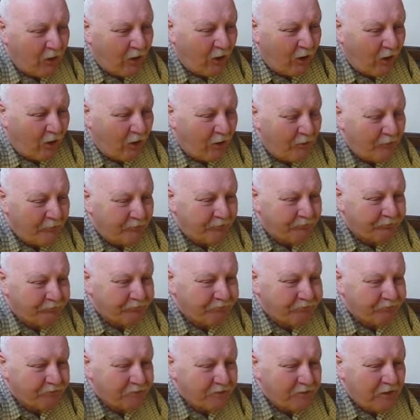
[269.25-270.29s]
law
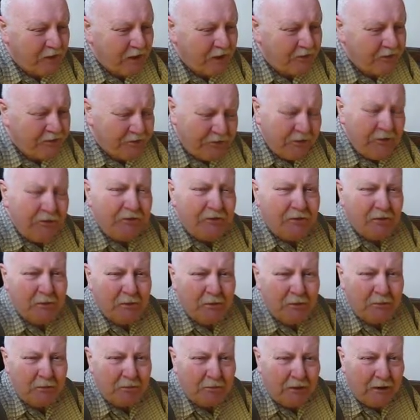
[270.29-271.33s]
system
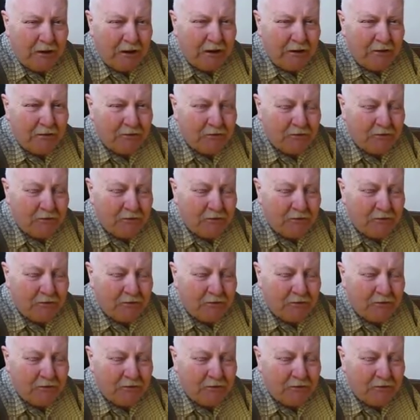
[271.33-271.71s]
in place.